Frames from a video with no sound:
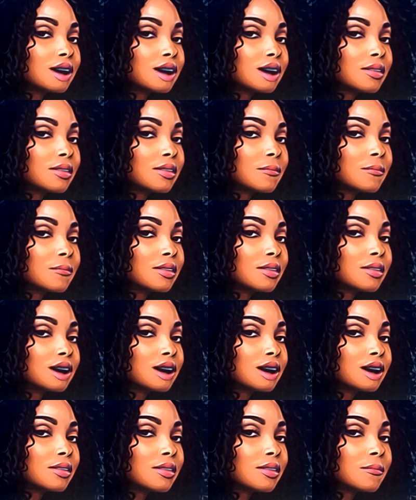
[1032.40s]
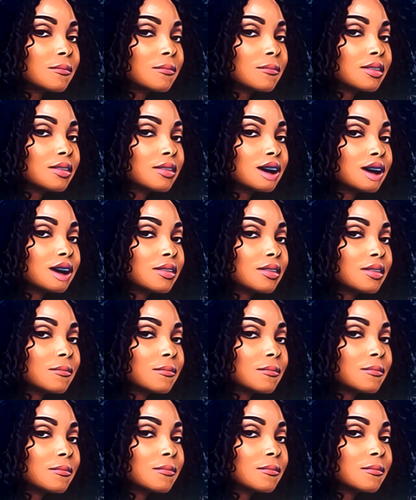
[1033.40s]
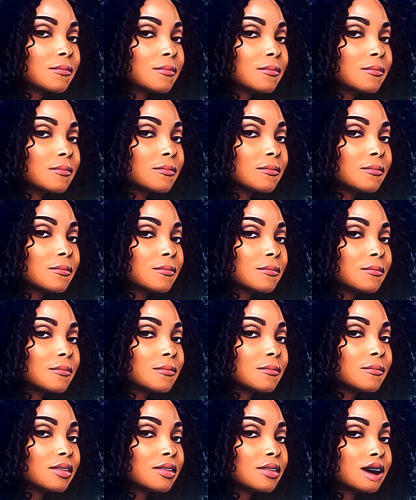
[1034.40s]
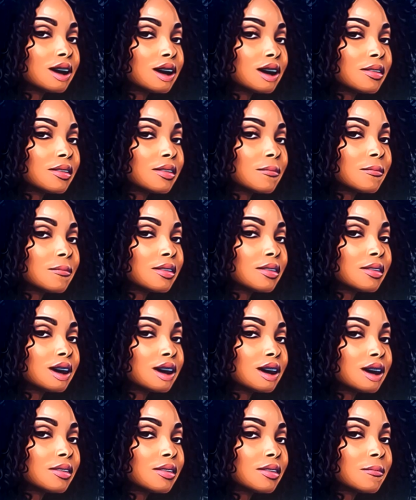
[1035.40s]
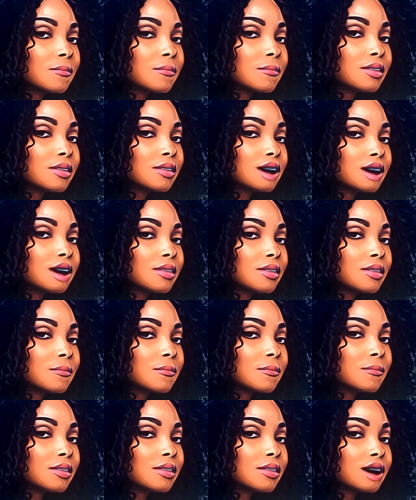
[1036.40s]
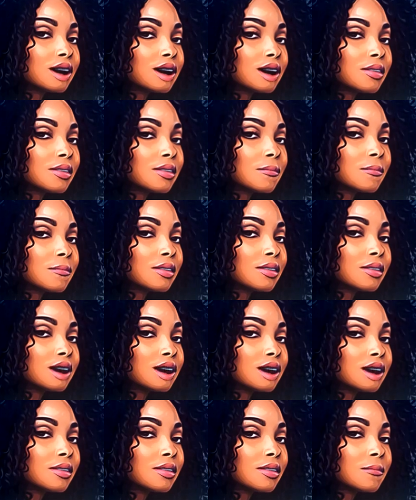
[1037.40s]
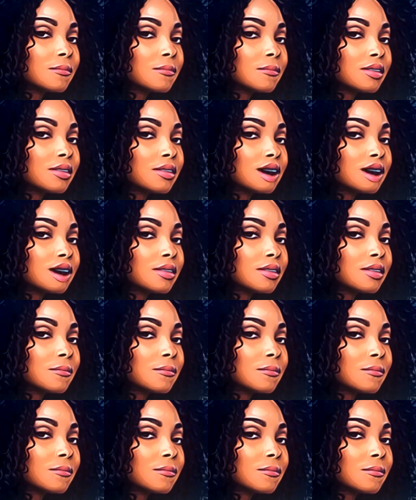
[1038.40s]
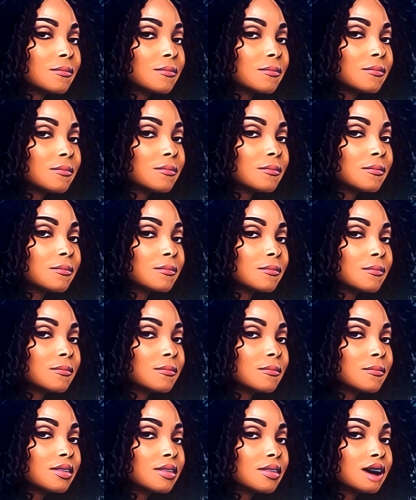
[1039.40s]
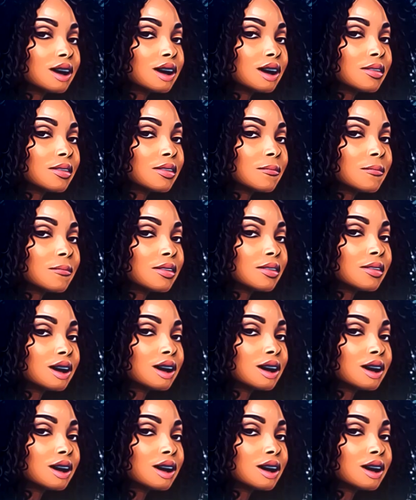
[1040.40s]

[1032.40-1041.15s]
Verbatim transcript: Child, this is a fool. Stacia and Nate. So Dr. Pepper shows up to their house, and Stacia tells Dr. Pepper that she likes to move quickly.